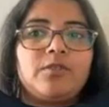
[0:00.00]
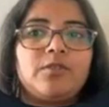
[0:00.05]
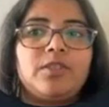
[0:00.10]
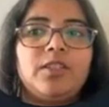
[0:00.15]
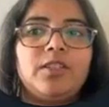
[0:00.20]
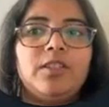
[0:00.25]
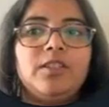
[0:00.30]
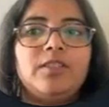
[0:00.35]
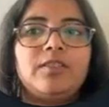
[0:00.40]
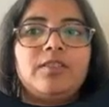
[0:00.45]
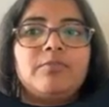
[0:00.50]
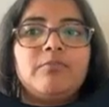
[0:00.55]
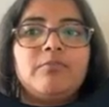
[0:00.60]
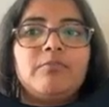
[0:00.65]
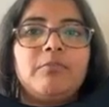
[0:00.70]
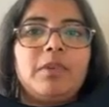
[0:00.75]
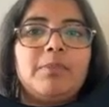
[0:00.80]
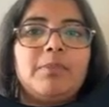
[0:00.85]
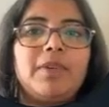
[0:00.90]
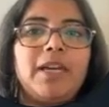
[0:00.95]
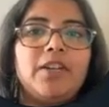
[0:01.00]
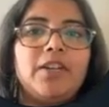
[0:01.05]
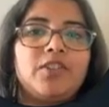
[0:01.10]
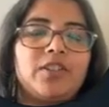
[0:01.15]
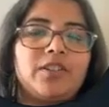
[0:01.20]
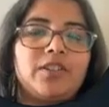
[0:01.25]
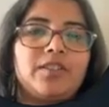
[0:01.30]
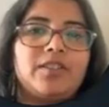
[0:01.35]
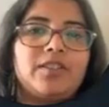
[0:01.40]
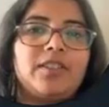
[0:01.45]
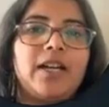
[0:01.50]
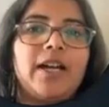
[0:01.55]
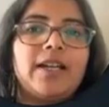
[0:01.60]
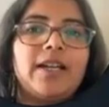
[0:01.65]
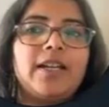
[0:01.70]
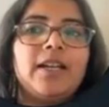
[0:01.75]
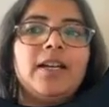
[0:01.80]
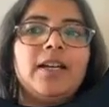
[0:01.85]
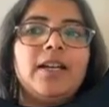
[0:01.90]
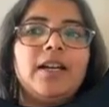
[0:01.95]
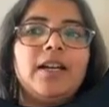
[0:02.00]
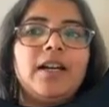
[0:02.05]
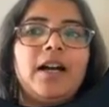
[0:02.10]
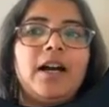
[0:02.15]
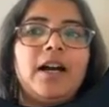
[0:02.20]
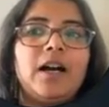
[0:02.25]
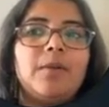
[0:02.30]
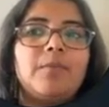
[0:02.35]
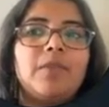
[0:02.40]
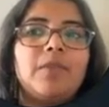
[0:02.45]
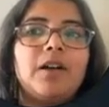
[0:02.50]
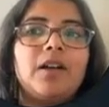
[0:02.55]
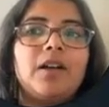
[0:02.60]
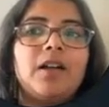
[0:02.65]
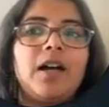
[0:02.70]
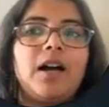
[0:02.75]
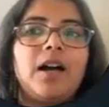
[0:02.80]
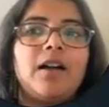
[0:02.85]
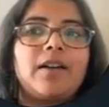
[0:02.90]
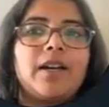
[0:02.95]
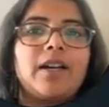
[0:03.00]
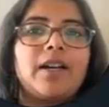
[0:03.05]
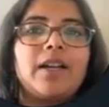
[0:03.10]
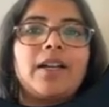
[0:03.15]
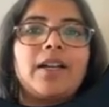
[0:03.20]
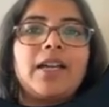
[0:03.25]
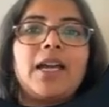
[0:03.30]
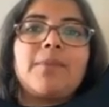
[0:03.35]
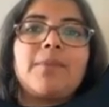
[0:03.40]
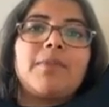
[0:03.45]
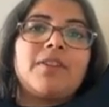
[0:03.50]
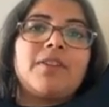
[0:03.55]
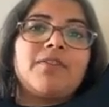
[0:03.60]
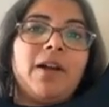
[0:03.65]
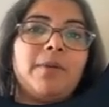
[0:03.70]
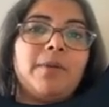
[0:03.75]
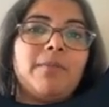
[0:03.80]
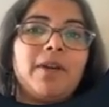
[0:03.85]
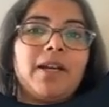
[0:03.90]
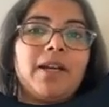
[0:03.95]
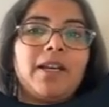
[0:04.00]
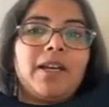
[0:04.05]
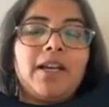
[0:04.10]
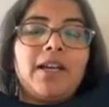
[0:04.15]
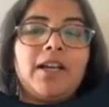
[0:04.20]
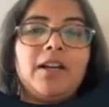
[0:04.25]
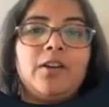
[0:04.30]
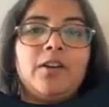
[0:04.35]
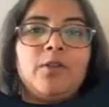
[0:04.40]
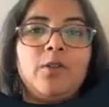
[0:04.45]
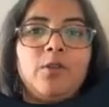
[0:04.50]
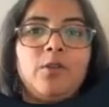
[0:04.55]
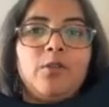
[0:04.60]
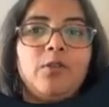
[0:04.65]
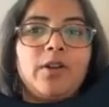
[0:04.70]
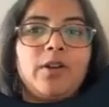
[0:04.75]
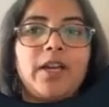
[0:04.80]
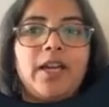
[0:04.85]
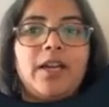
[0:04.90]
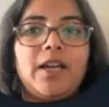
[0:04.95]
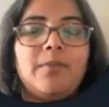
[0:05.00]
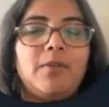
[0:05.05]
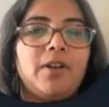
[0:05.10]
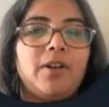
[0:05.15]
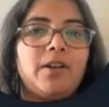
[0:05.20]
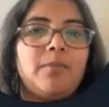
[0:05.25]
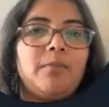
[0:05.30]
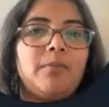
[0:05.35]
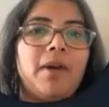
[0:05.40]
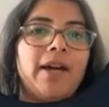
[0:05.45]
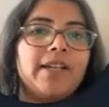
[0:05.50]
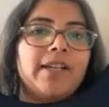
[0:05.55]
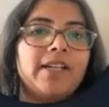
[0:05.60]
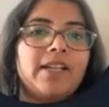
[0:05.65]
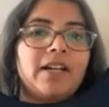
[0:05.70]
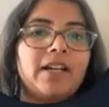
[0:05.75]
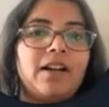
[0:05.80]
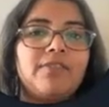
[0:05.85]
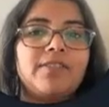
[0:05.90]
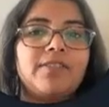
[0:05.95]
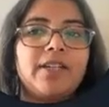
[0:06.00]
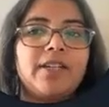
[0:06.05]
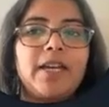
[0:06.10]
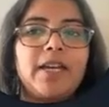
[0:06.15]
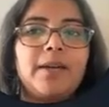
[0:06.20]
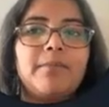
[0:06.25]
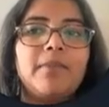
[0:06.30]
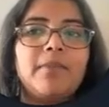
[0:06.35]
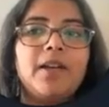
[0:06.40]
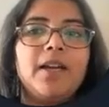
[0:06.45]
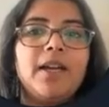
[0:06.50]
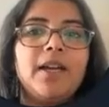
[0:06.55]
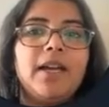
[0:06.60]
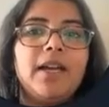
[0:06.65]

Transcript: these may be agents that are in a game environment like a Go game or a Minecraft game,